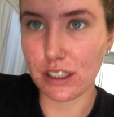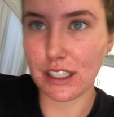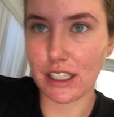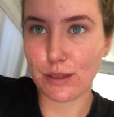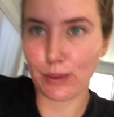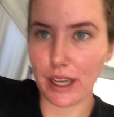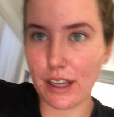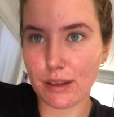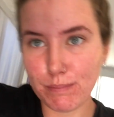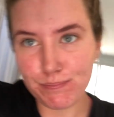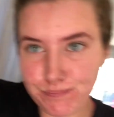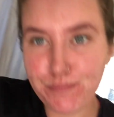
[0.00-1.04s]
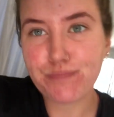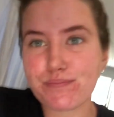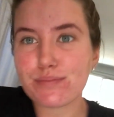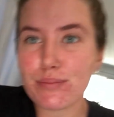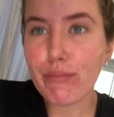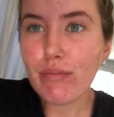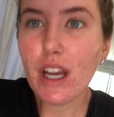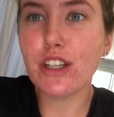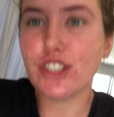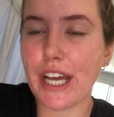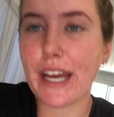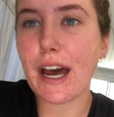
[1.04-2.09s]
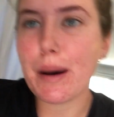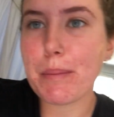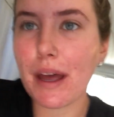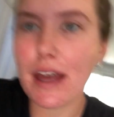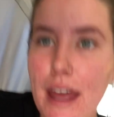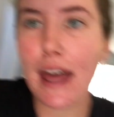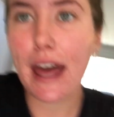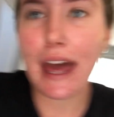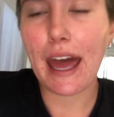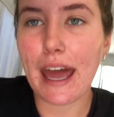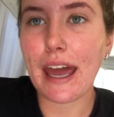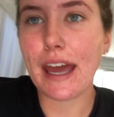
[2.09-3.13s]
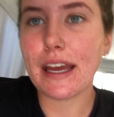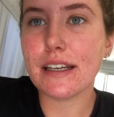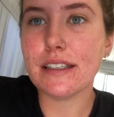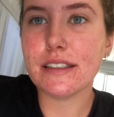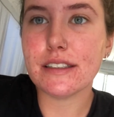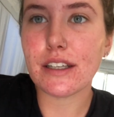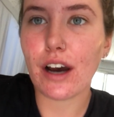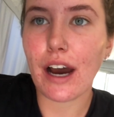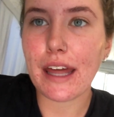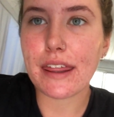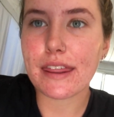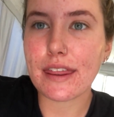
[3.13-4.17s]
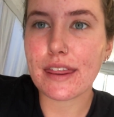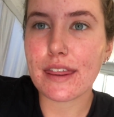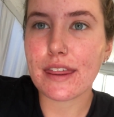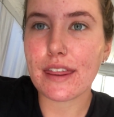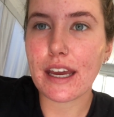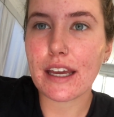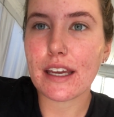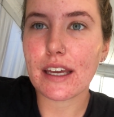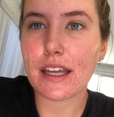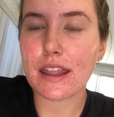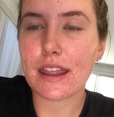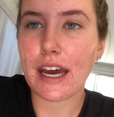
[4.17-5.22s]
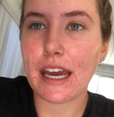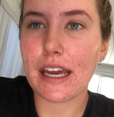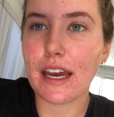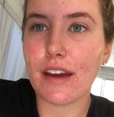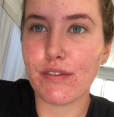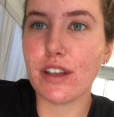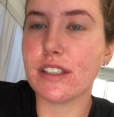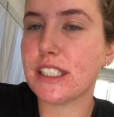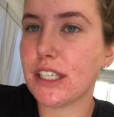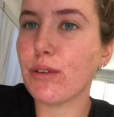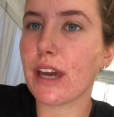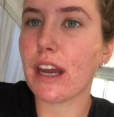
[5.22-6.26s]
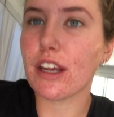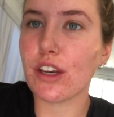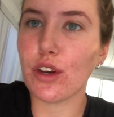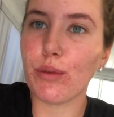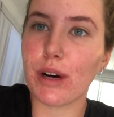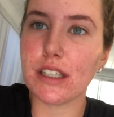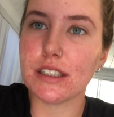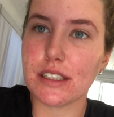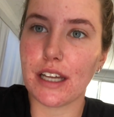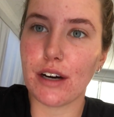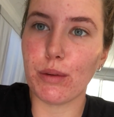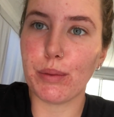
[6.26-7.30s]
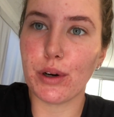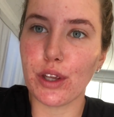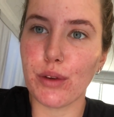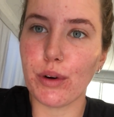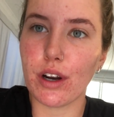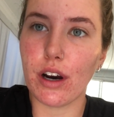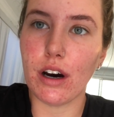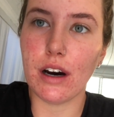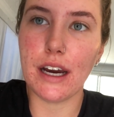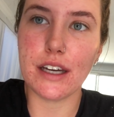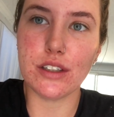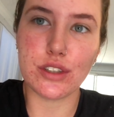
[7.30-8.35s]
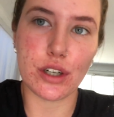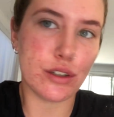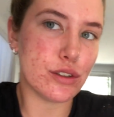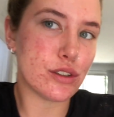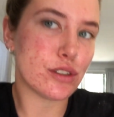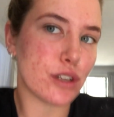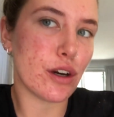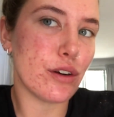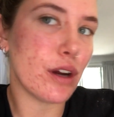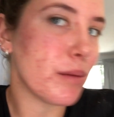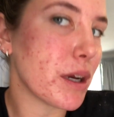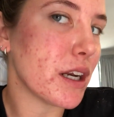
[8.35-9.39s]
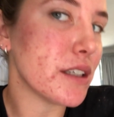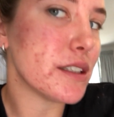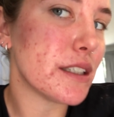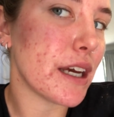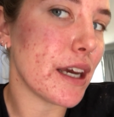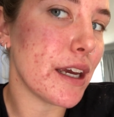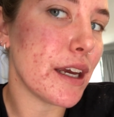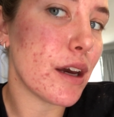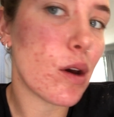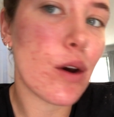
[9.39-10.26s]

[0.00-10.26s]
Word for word: a six week checkup. And I think they, if you're still getting new ones, they'll put you on a higher dose. So I'm going to see